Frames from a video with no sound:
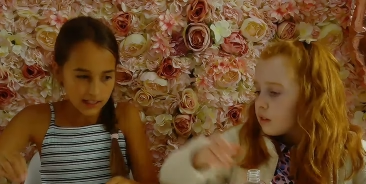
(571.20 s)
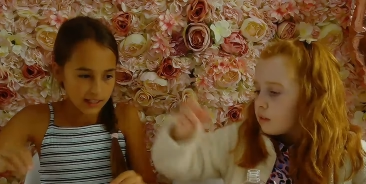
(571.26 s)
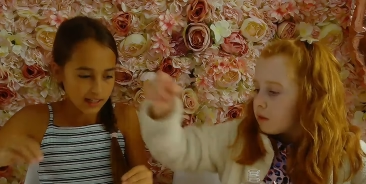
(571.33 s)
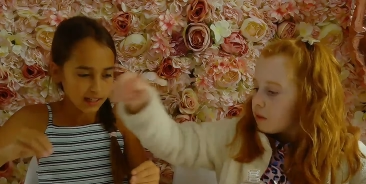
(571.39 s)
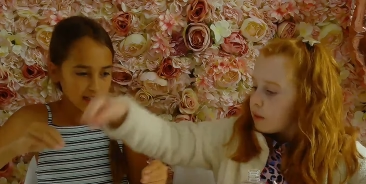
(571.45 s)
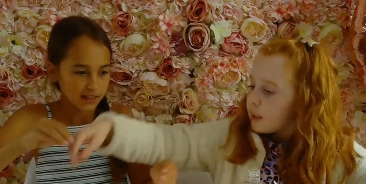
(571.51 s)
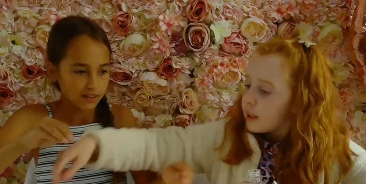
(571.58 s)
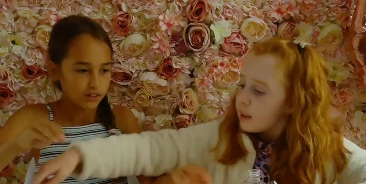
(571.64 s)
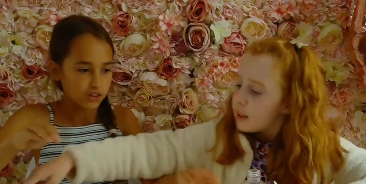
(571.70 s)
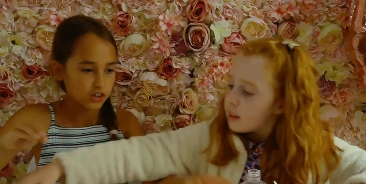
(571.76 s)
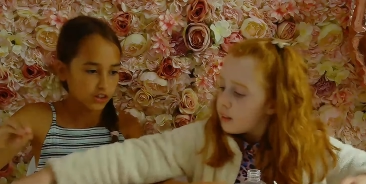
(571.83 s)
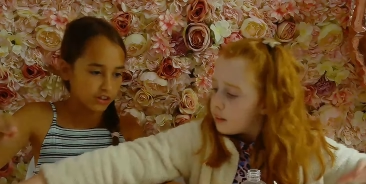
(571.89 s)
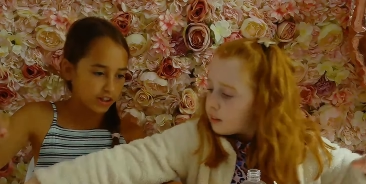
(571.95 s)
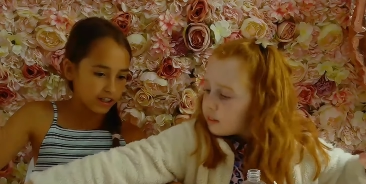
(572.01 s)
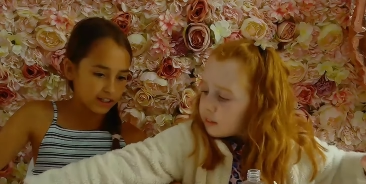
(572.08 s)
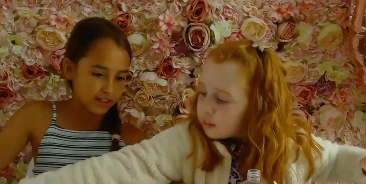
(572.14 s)
Speaker 1: in there, and I'll show
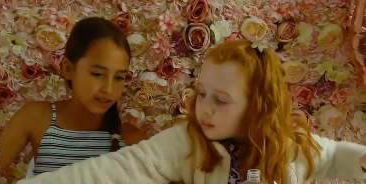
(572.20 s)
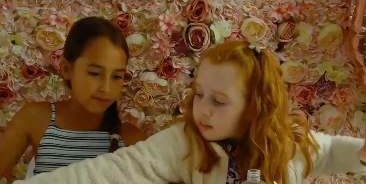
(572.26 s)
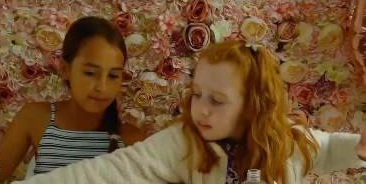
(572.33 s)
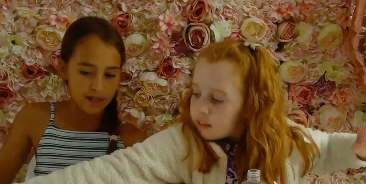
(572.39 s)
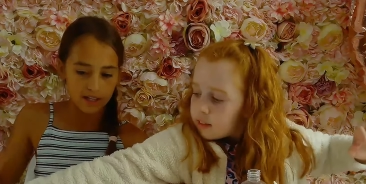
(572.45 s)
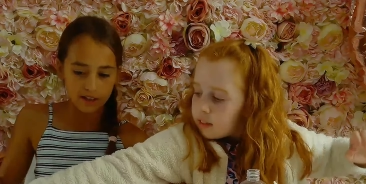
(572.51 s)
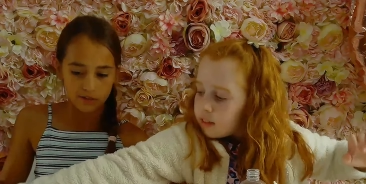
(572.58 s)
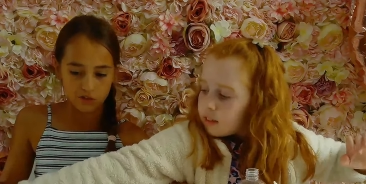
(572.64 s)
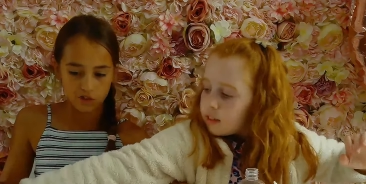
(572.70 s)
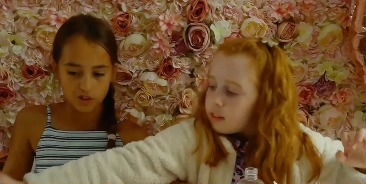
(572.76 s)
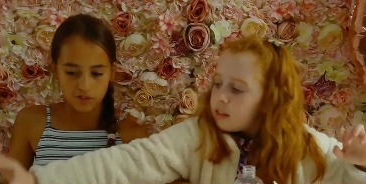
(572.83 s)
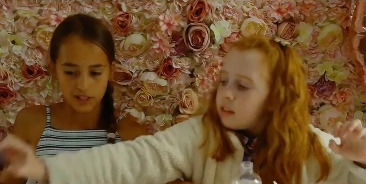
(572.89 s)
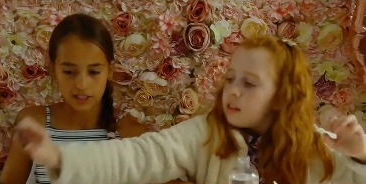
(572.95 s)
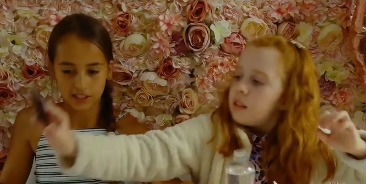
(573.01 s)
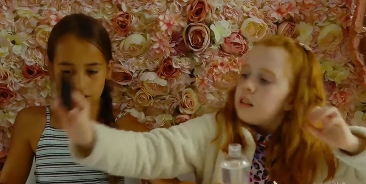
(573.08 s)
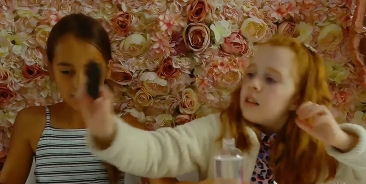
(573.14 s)
you guys in a minute after
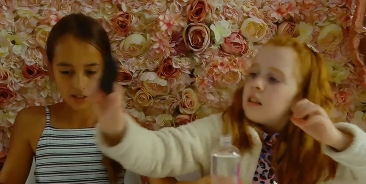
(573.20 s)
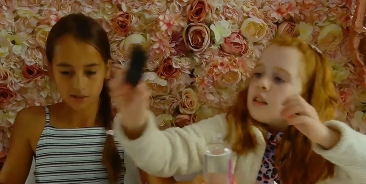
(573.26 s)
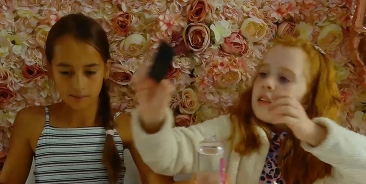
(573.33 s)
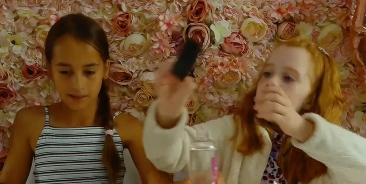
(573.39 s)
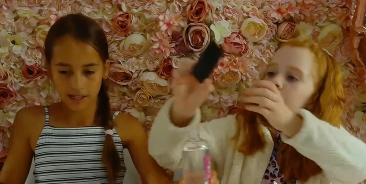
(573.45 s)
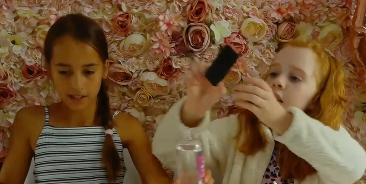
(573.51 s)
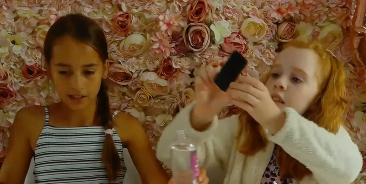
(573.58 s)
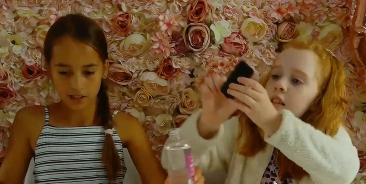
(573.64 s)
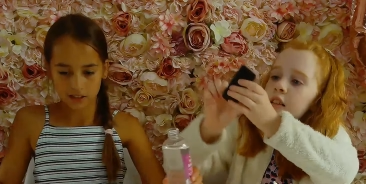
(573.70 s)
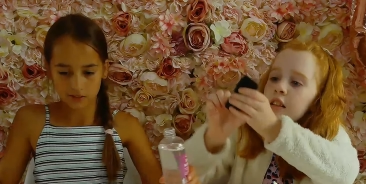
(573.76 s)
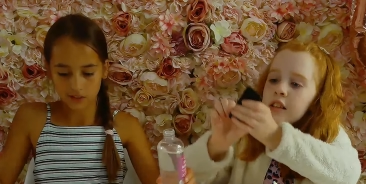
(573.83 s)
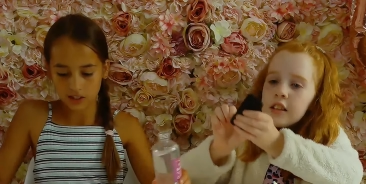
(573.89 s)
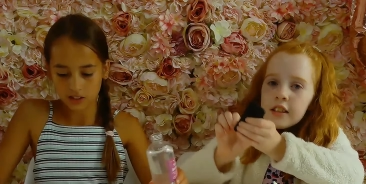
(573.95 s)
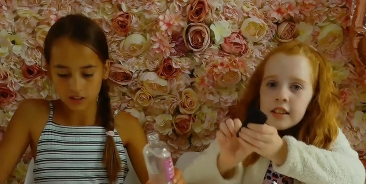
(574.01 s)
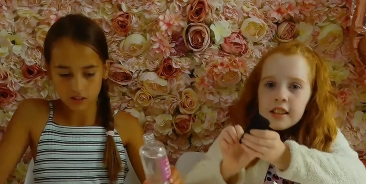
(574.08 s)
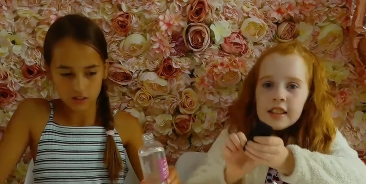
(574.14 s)
I've added some
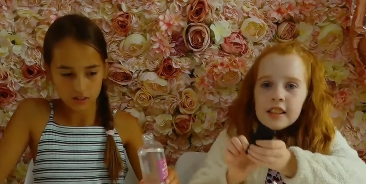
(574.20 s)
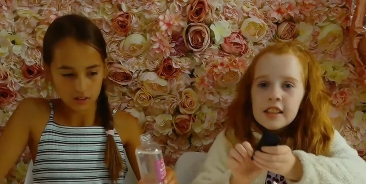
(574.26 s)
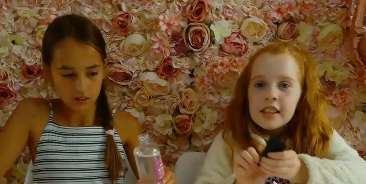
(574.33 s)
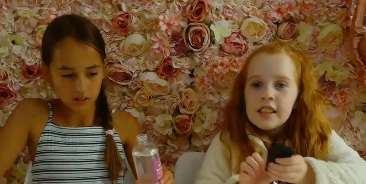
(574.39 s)
activator.